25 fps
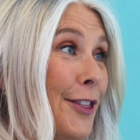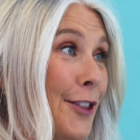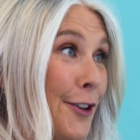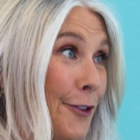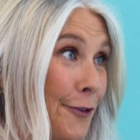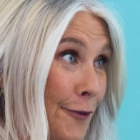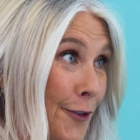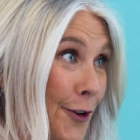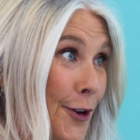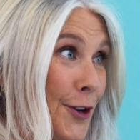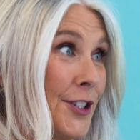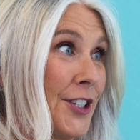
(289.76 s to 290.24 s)
the
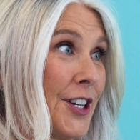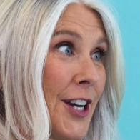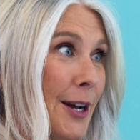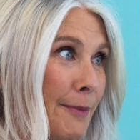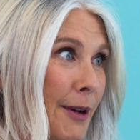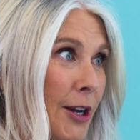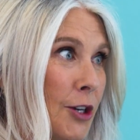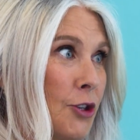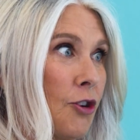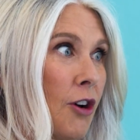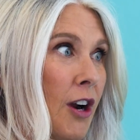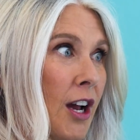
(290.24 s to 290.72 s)
first
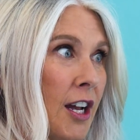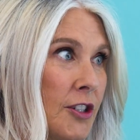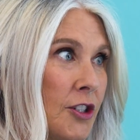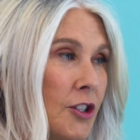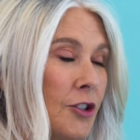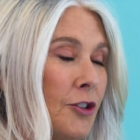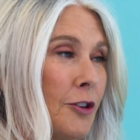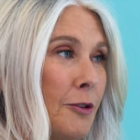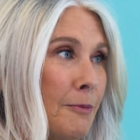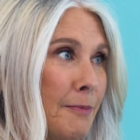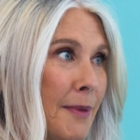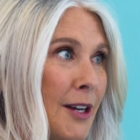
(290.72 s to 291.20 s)
time I tried
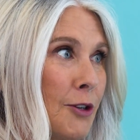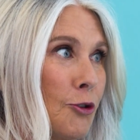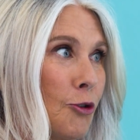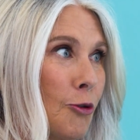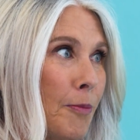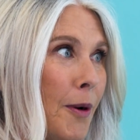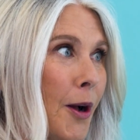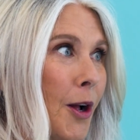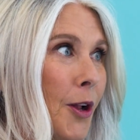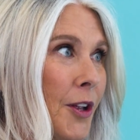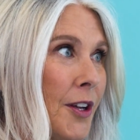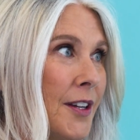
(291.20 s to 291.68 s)
to do
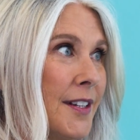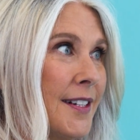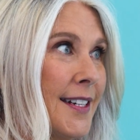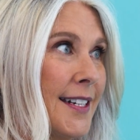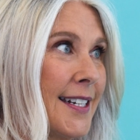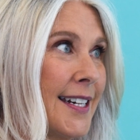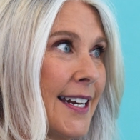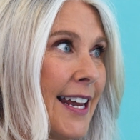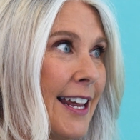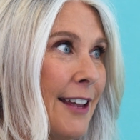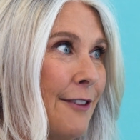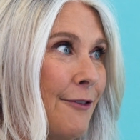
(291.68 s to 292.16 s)

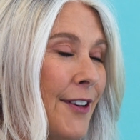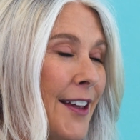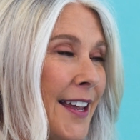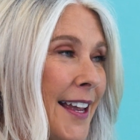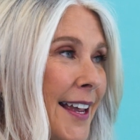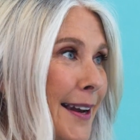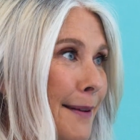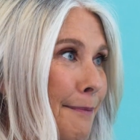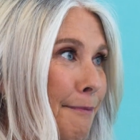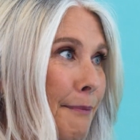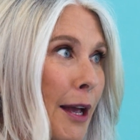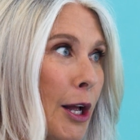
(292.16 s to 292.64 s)
Metropolitan
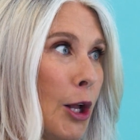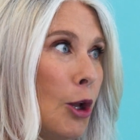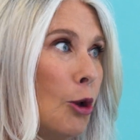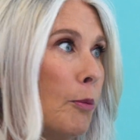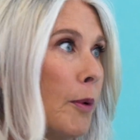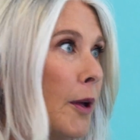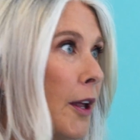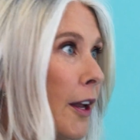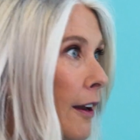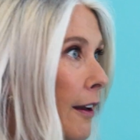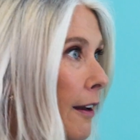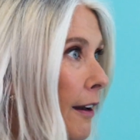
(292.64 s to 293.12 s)
TV in
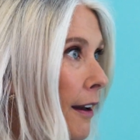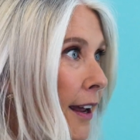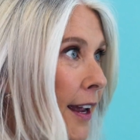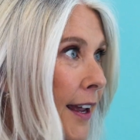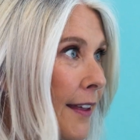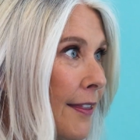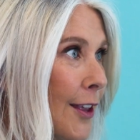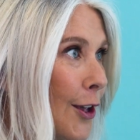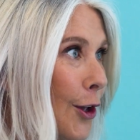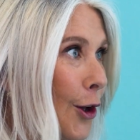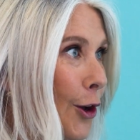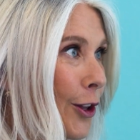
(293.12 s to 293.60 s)
Melbourne
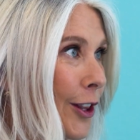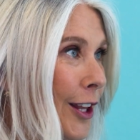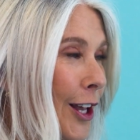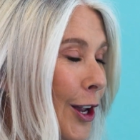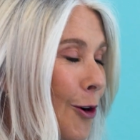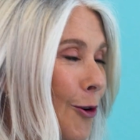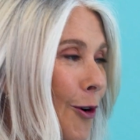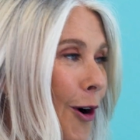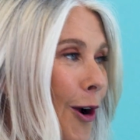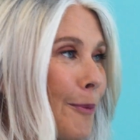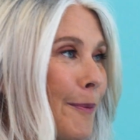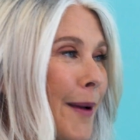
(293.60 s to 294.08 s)
in the early
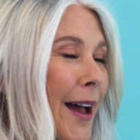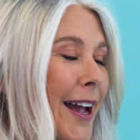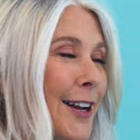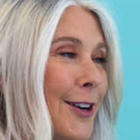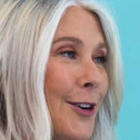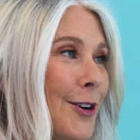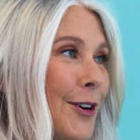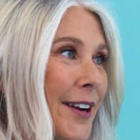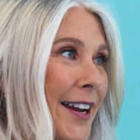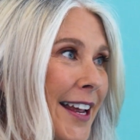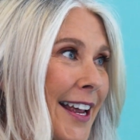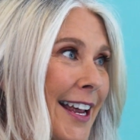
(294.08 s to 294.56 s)

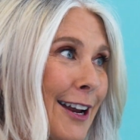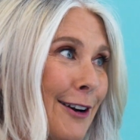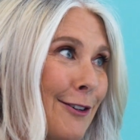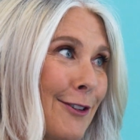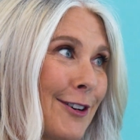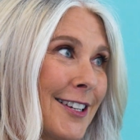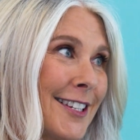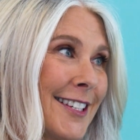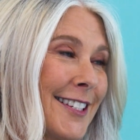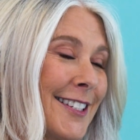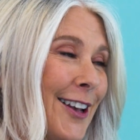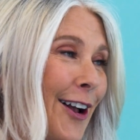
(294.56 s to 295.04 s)
Cro-Magnon
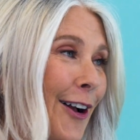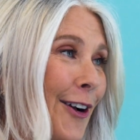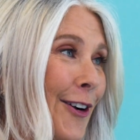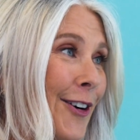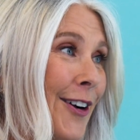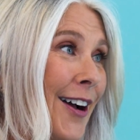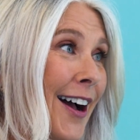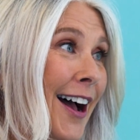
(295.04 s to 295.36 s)
era. So